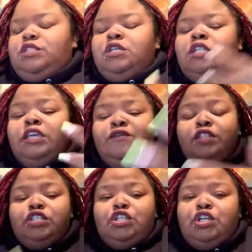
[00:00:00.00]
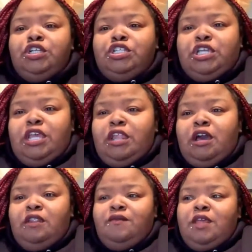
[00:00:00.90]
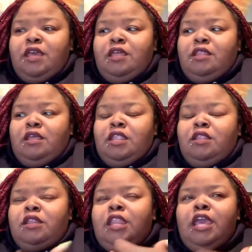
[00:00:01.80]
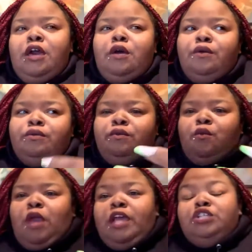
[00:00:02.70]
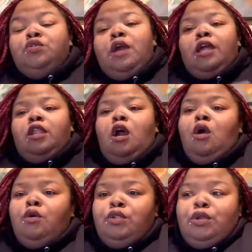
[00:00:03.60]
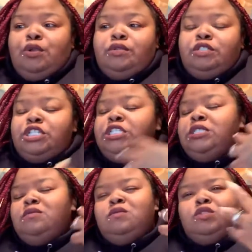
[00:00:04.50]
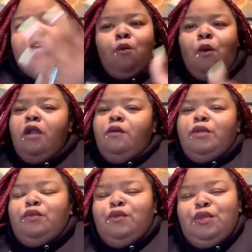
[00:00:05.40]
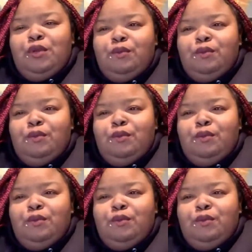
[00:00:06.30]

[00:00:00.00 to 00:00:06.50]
leaving the church and all of that. Now, as you gotten older, just walk me through your